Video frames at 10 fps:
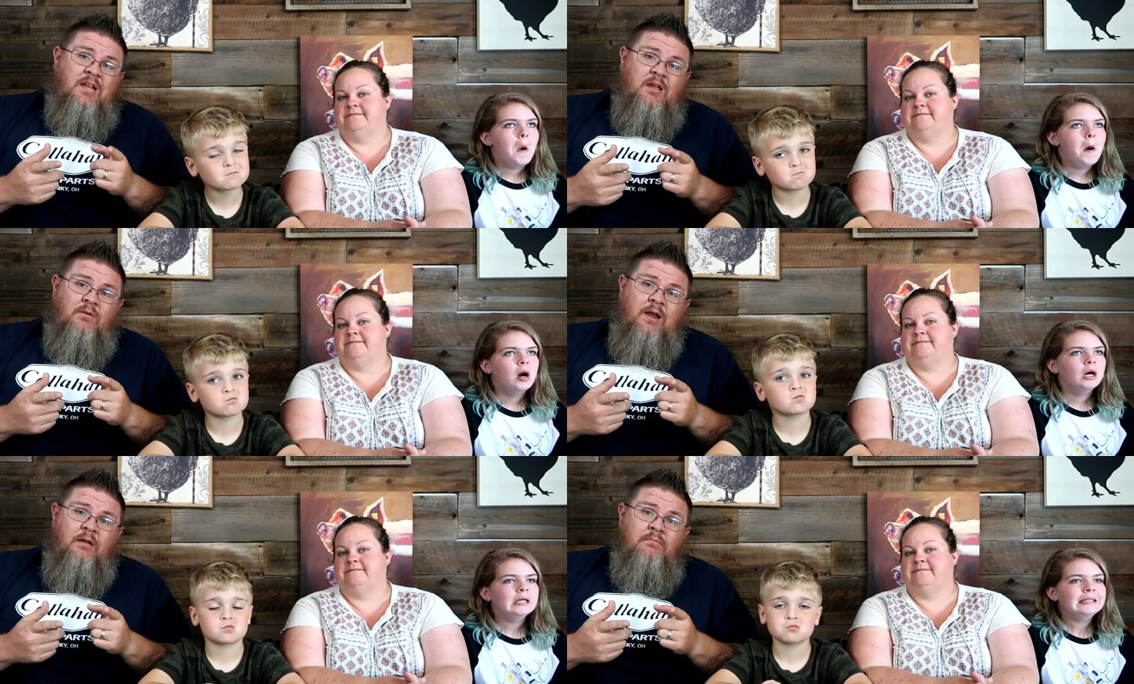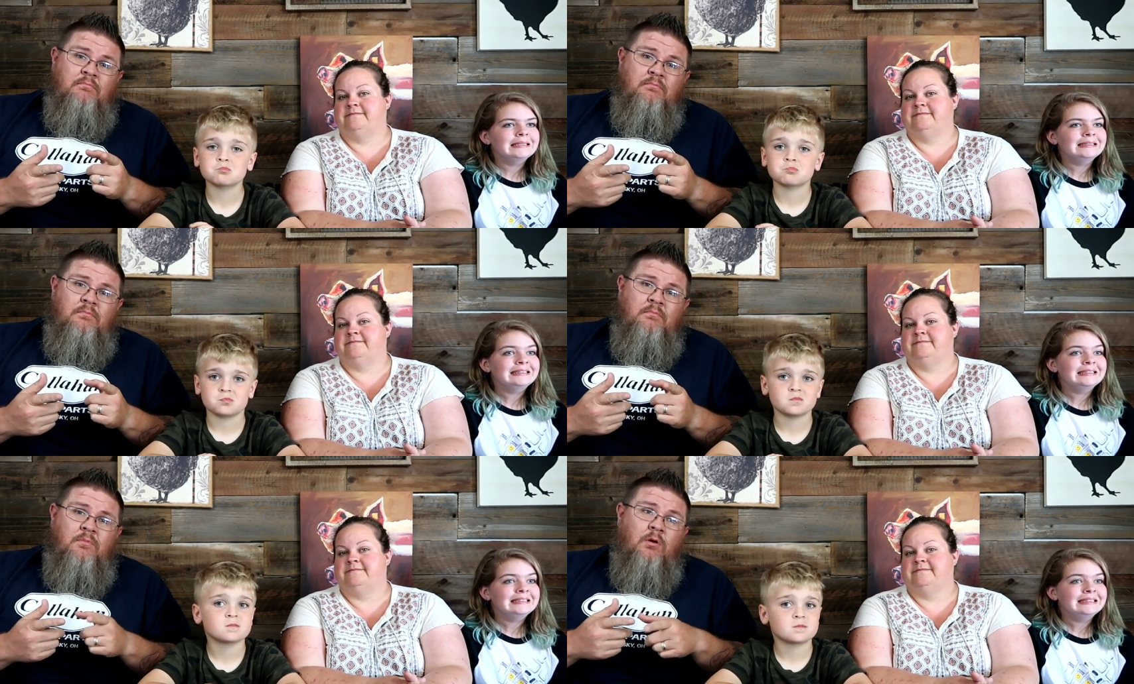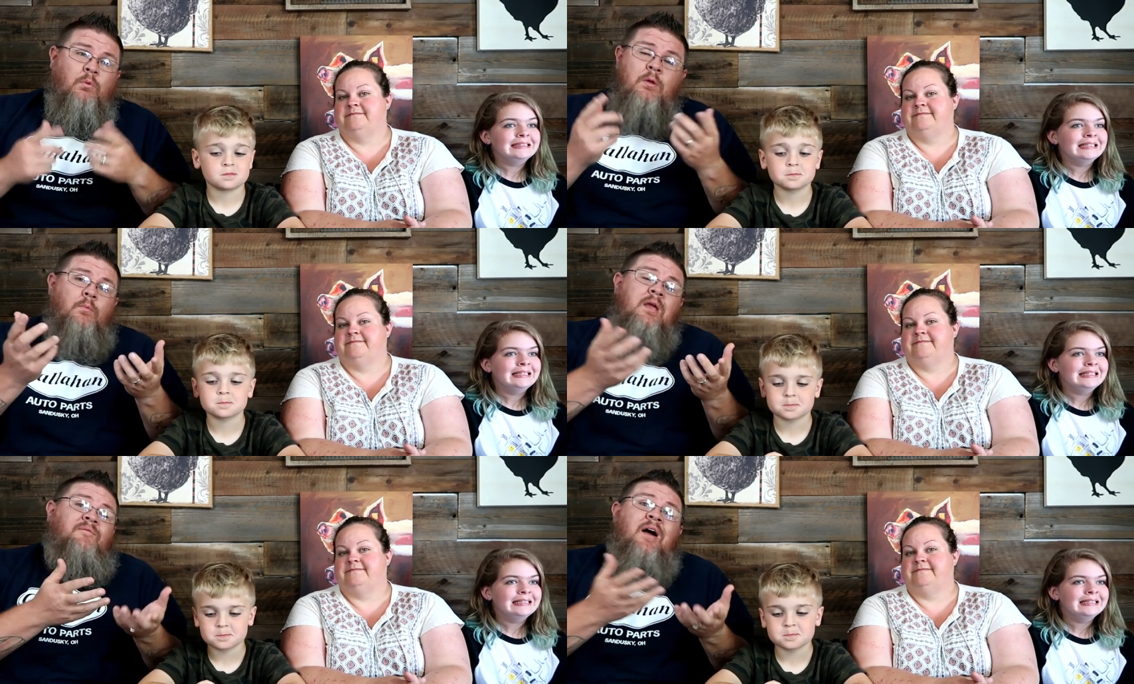Speaker 1: sticking around. Or
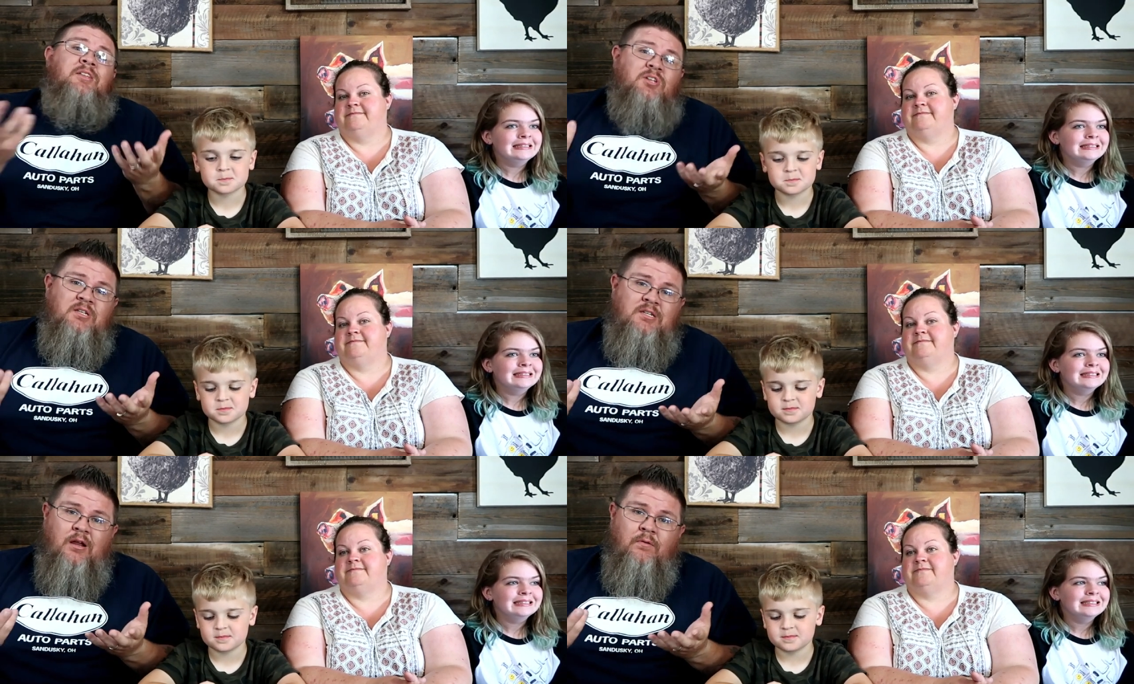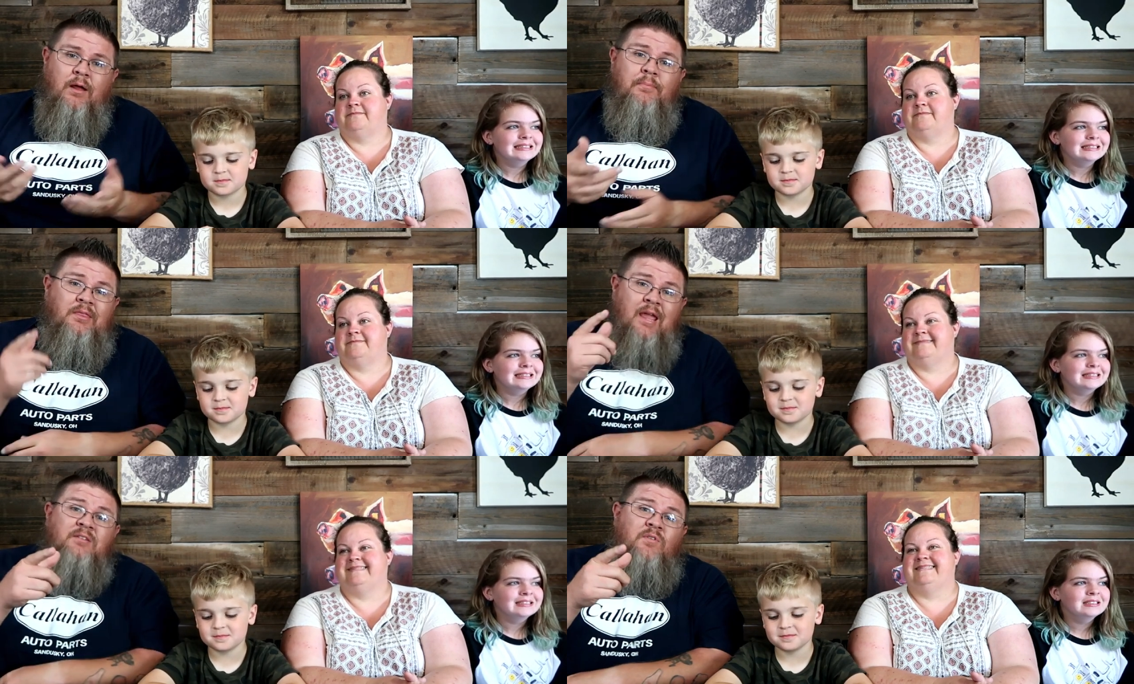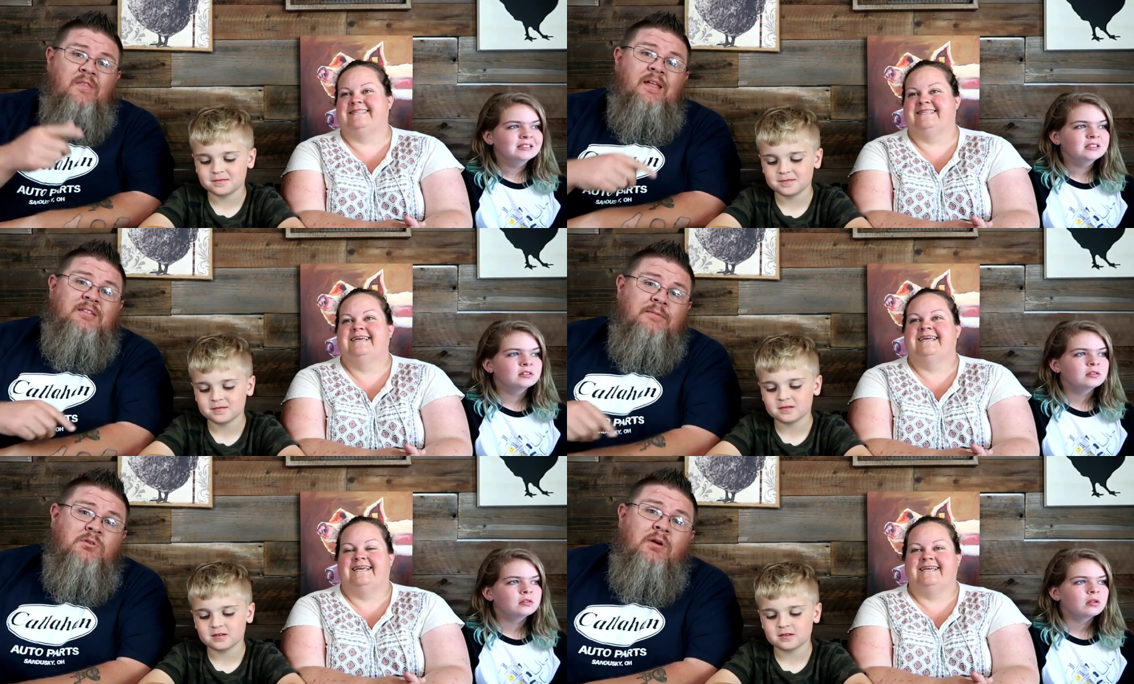we, we invite you to stick around, but mm-hmm. thanks for hitting
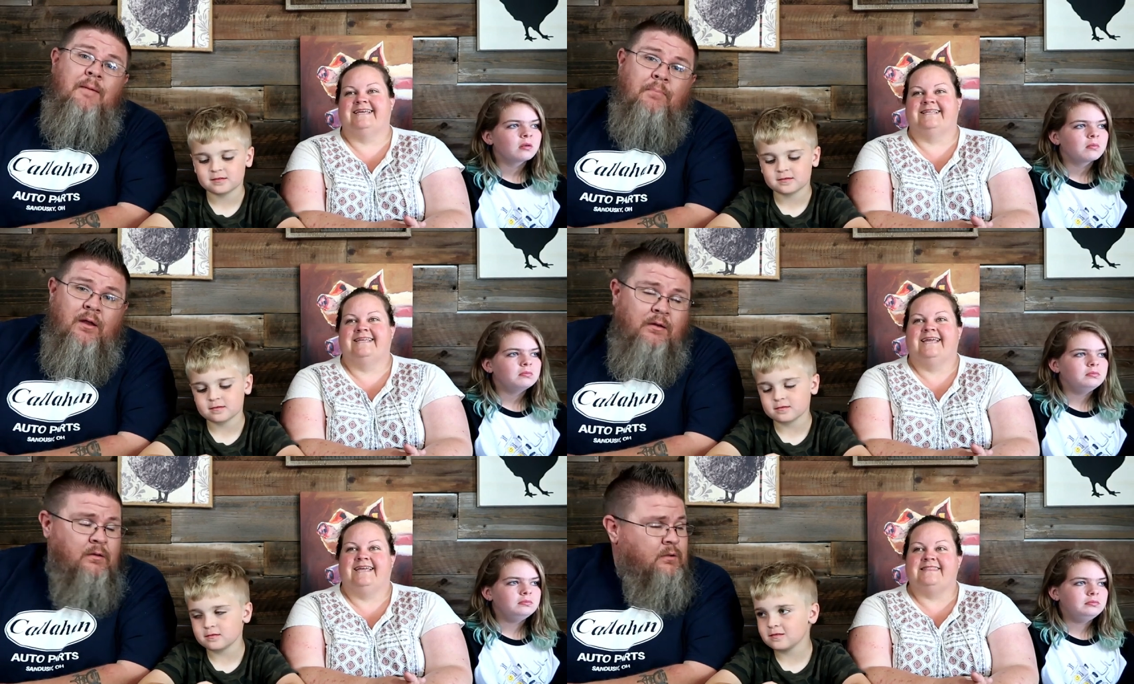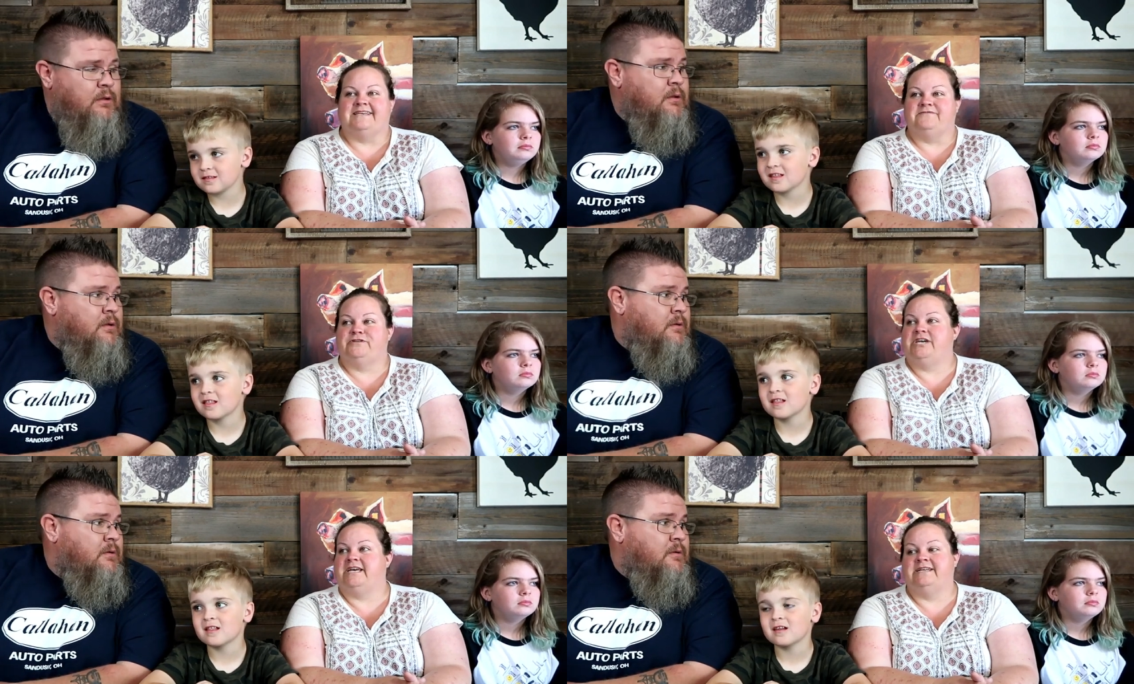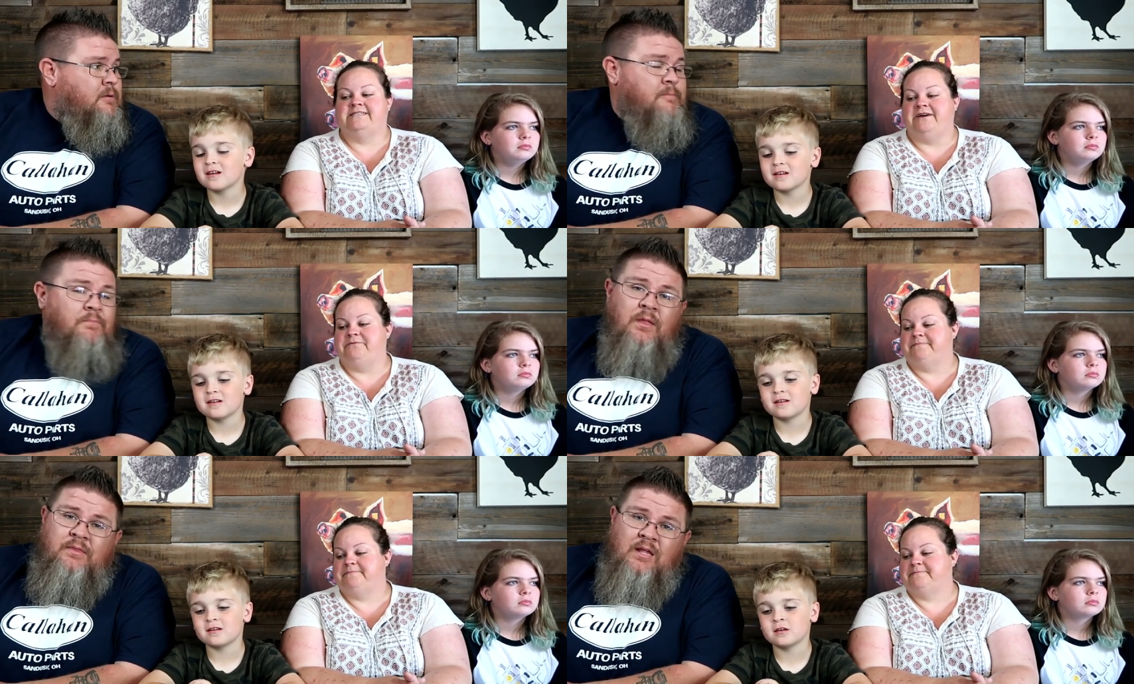that subscribe button.
Speaker 2: And thanks for checking
Speaker 1: us
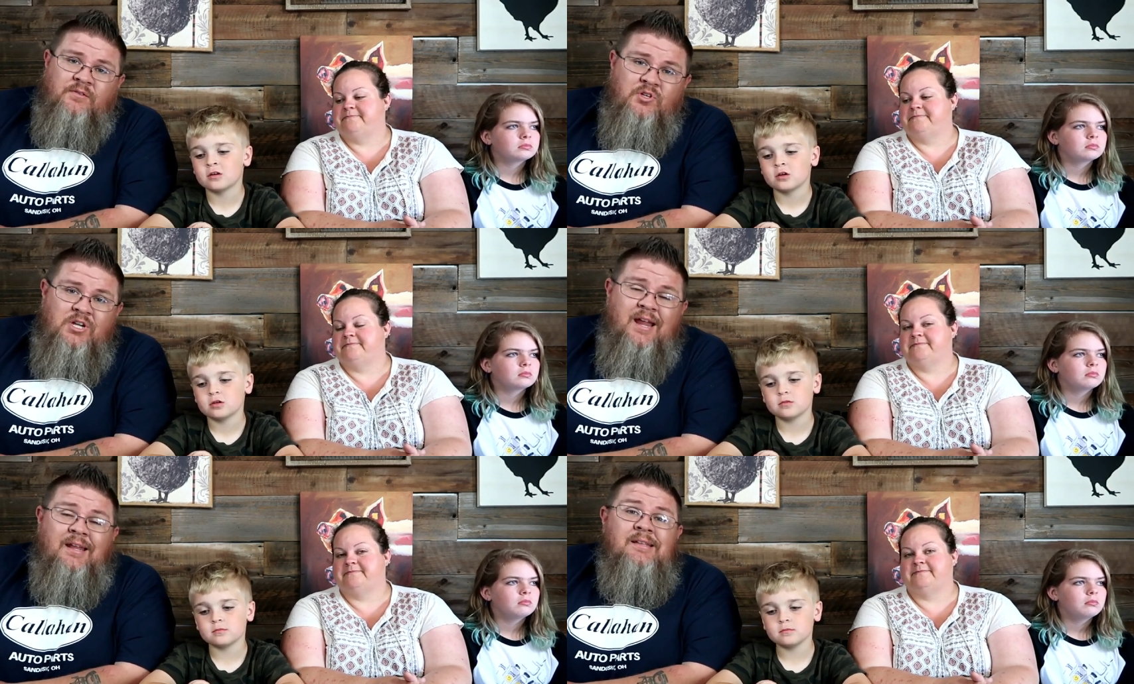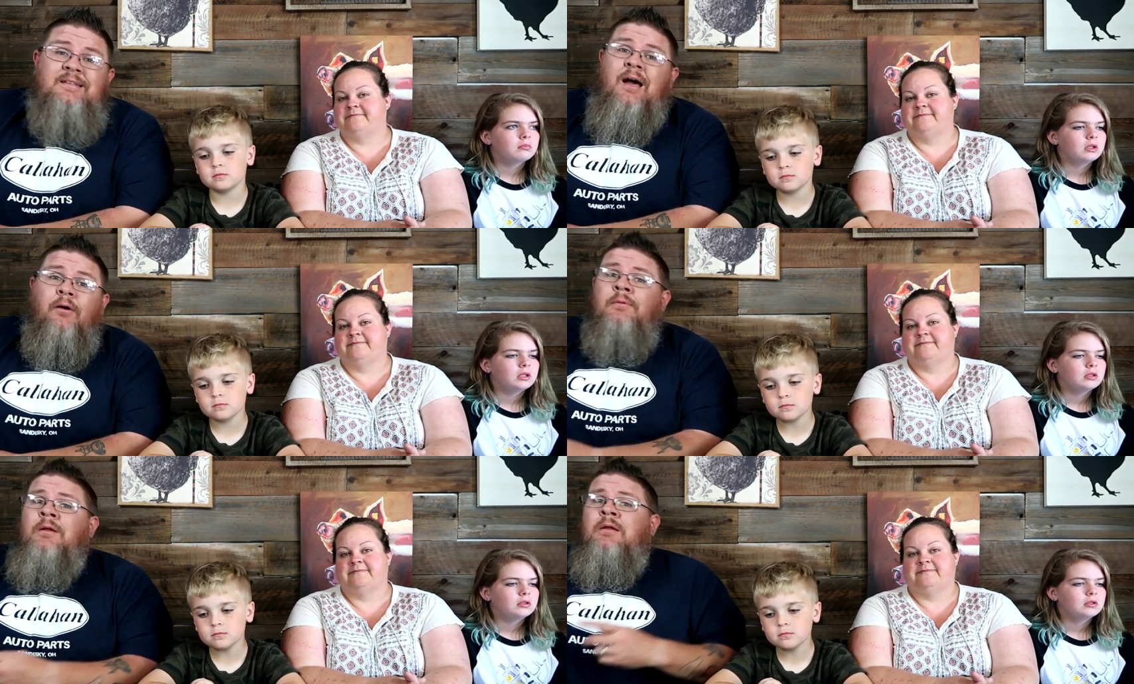out. And thanks for checking us out.